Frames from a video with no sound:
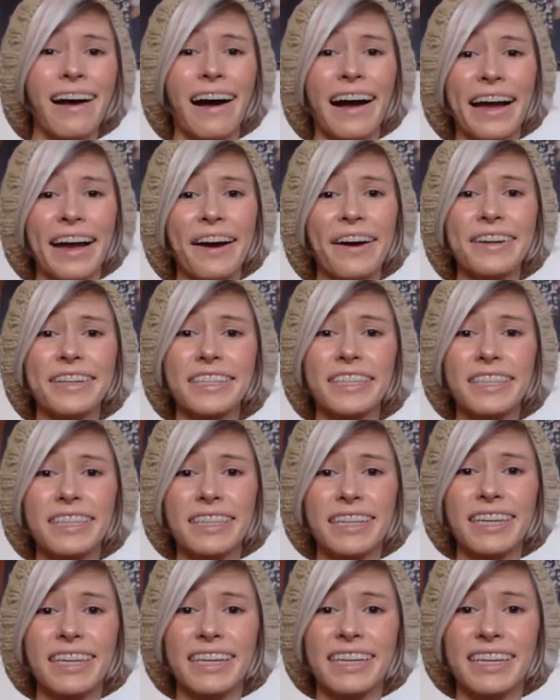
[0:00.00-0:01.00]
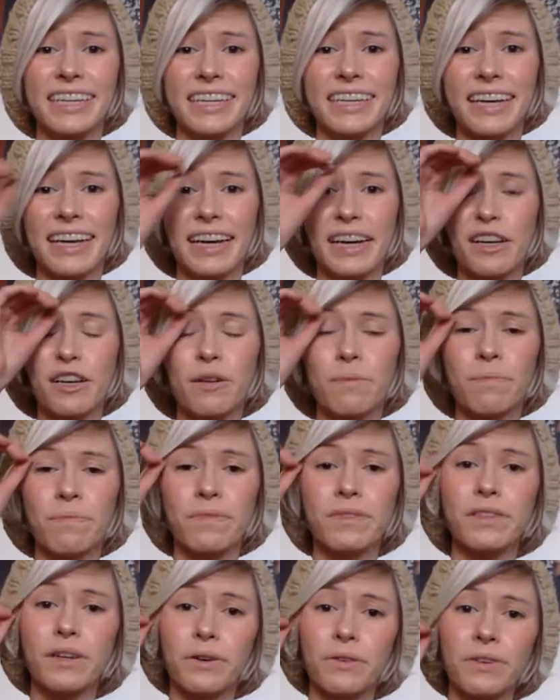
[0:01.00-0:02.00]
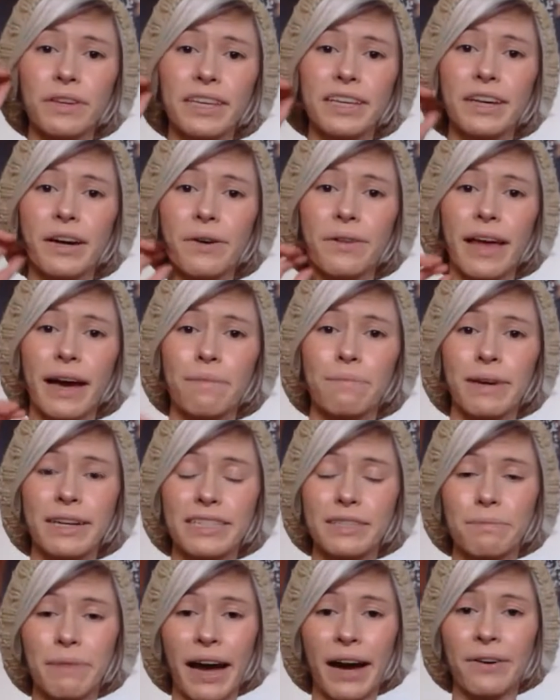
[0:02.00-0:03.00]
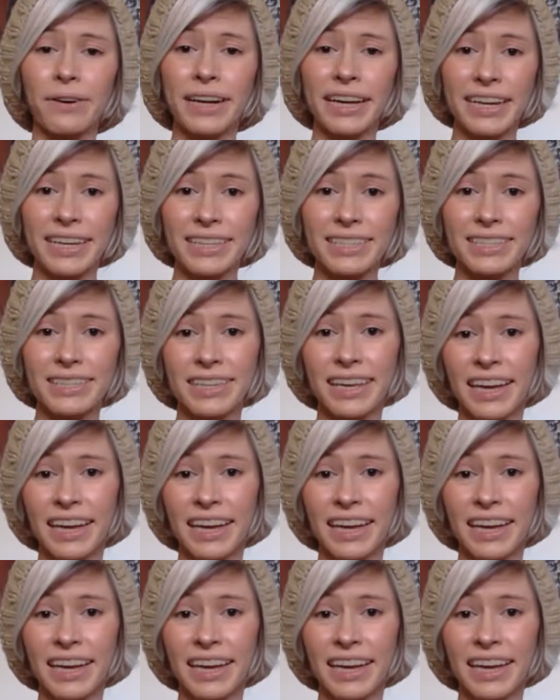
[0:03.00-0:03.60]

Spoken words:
I honestly don't really know that much about it,